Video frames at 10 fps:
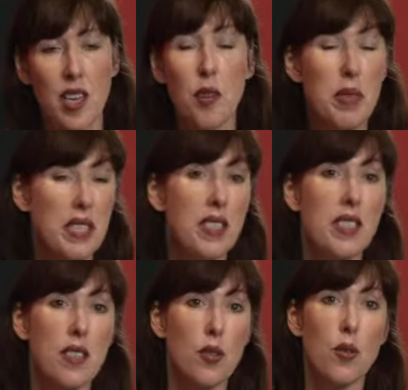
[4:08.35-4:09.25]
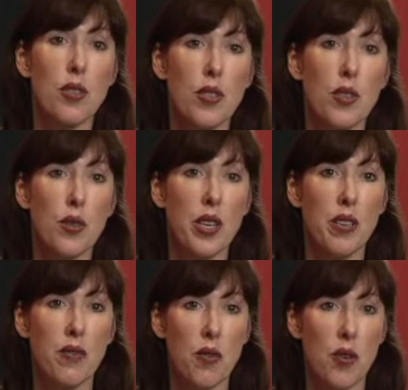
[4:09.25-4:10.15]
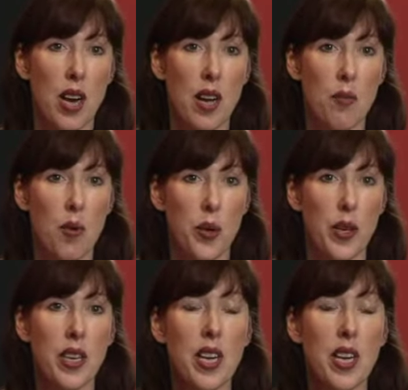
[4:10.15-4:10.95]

Businesses are also looking for groundwater.